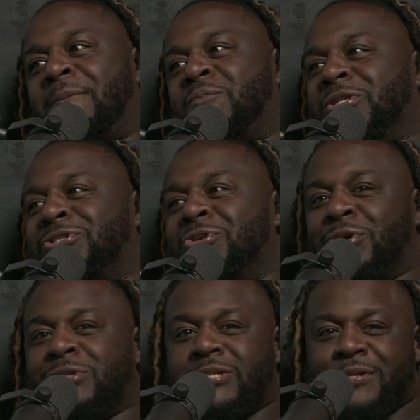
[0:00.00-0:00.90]
what you
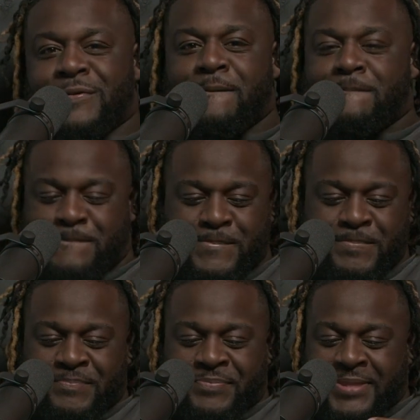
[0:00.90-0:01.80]
used to do.
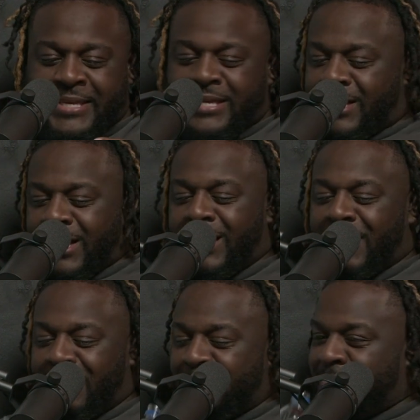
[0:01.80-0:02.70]

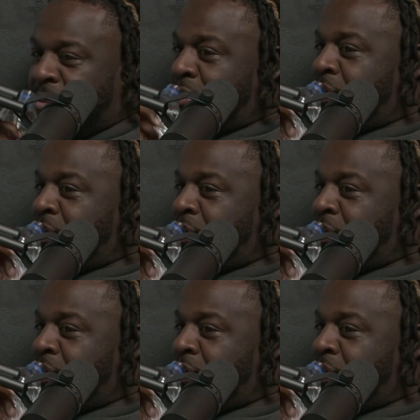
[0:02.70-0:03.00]
Um,